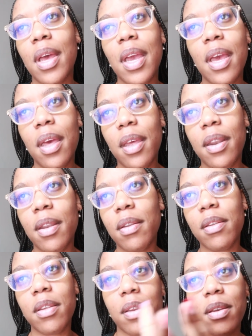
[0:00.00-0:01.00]

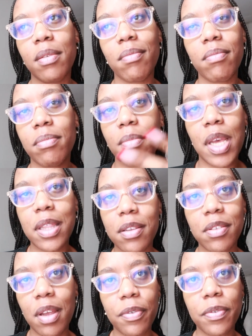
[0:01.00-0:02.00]
and
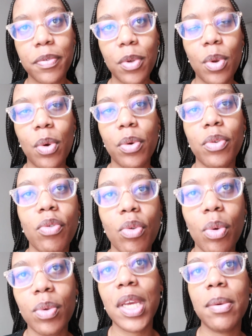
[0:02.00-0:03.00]
other stuff, you know,
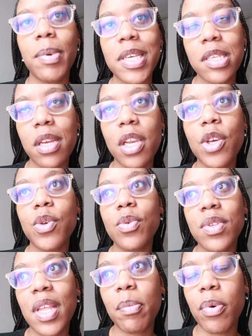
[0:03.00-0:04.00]
so they basically
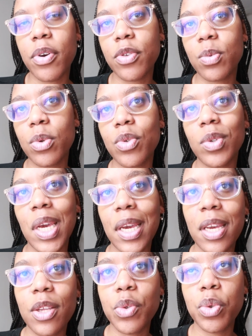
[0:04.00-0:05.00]
use that password to
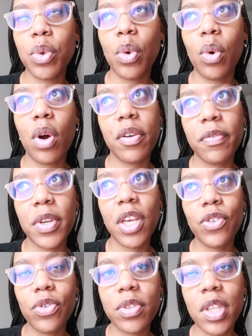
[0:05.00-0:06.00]
hack into your
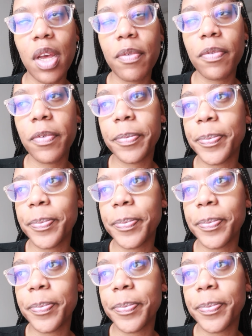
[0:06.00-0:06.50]
confidential stuff.